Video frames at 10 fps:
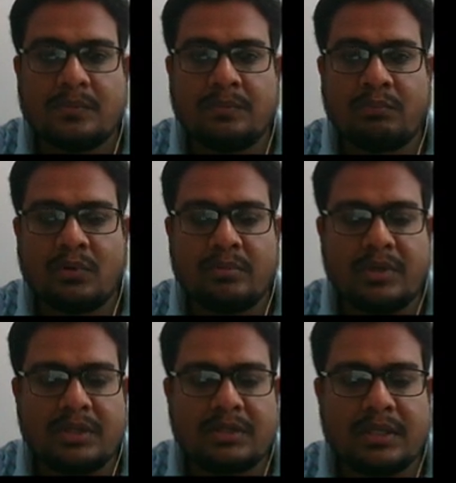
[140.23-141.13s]

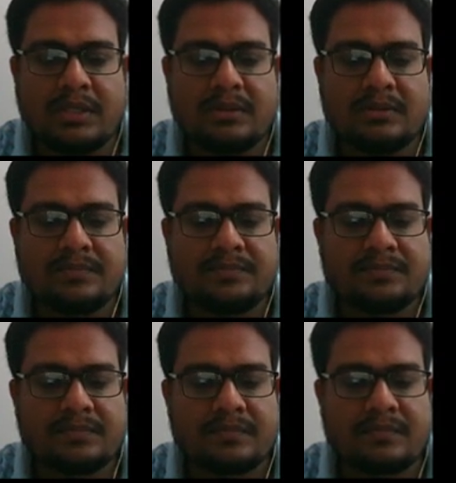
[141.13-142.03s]
probability that
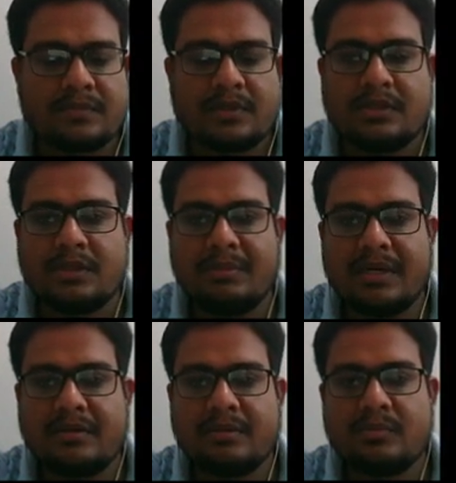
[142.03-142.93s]
the
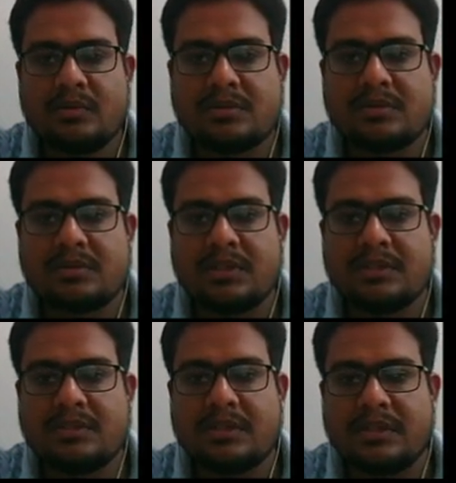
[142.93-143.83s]
man reports it
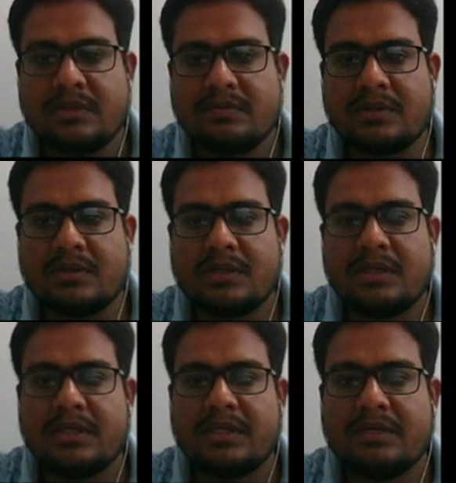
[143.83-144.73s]
is an even,
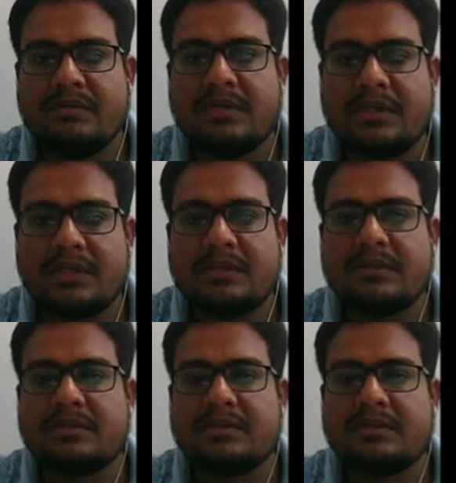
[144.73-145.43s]
given that